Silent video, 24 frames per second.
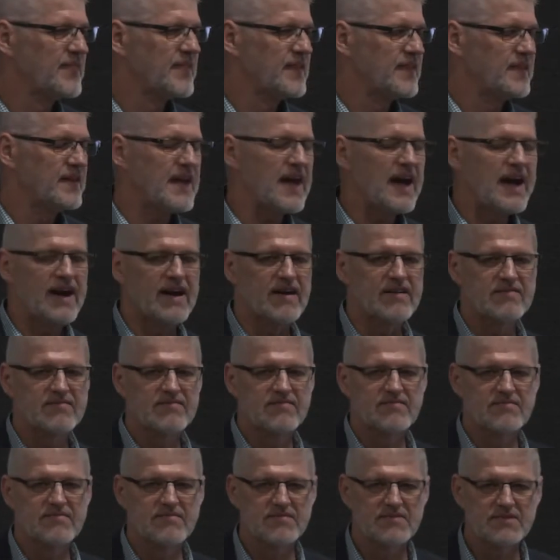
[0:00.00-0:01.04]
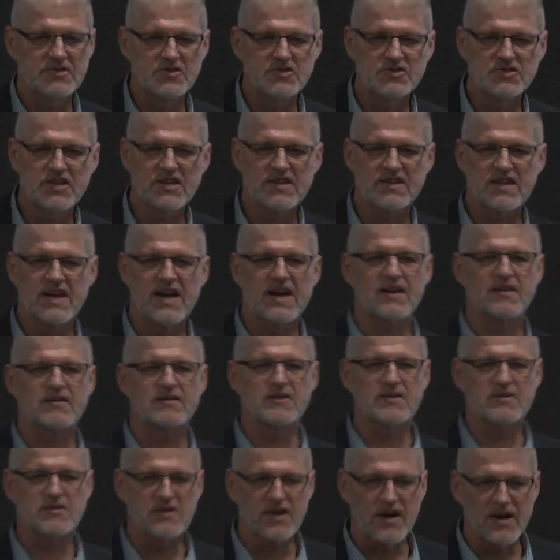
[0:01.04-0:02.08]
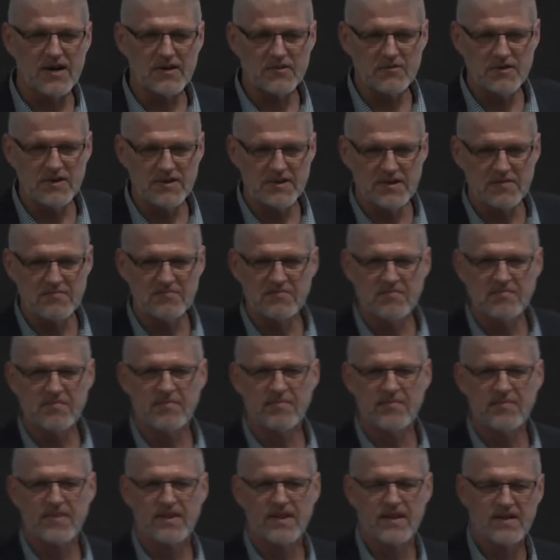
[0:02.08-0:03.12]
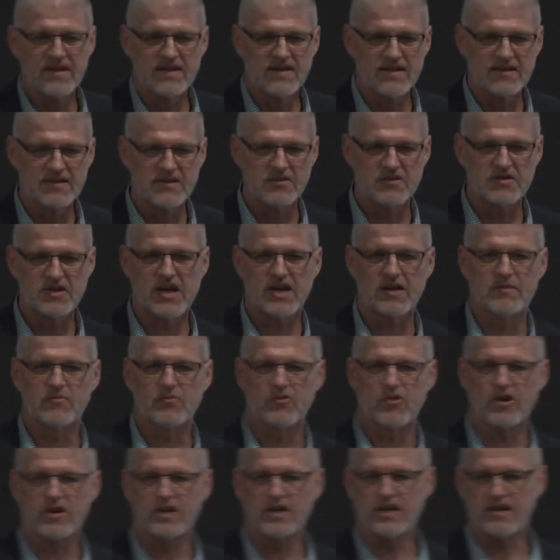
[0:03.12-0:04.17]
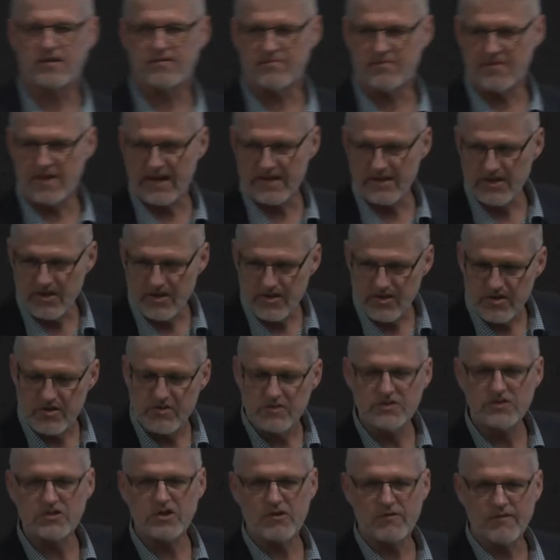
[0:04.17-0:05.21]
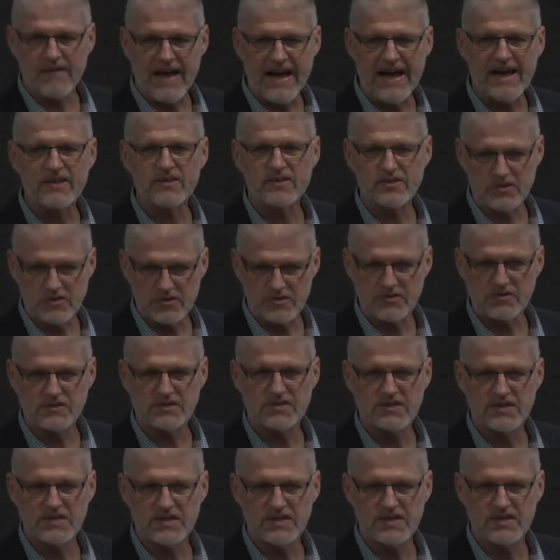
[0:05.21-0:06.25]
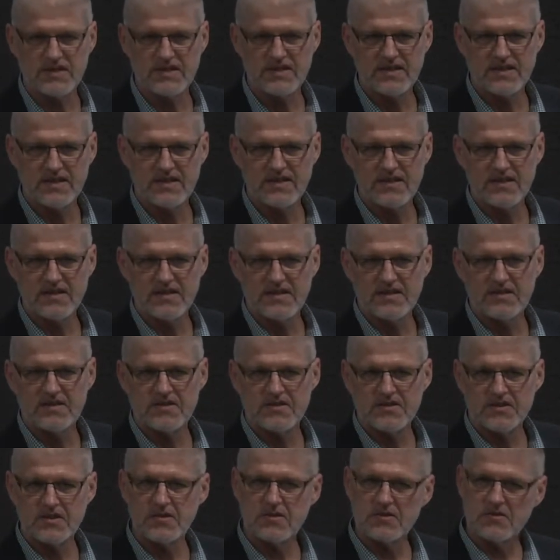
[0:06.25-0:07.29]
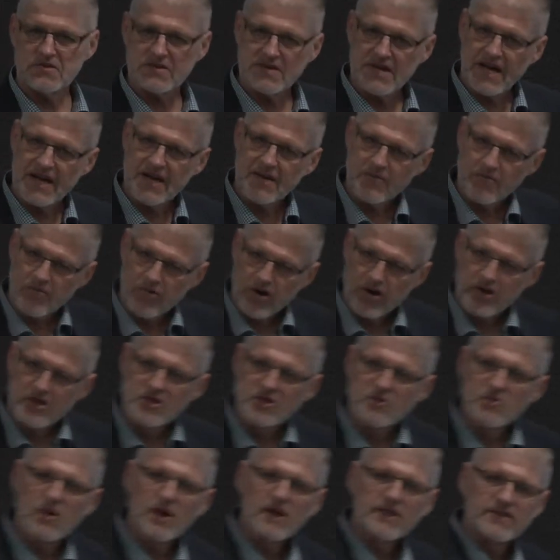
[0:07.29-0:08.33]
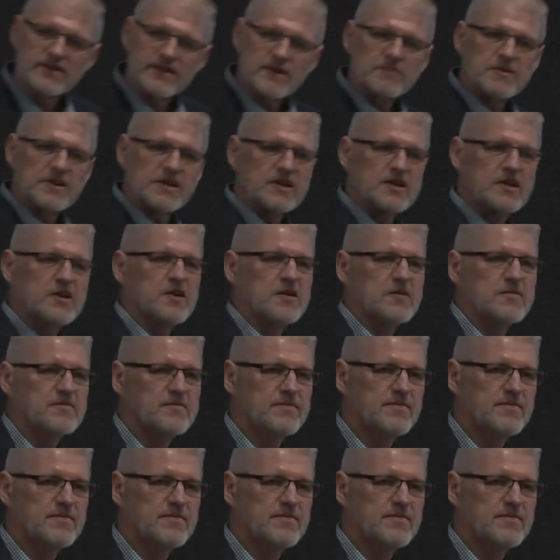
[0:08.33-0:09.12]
Now, you sit down and you talk with them, you tell them and you use your values to tell them where you want them to go.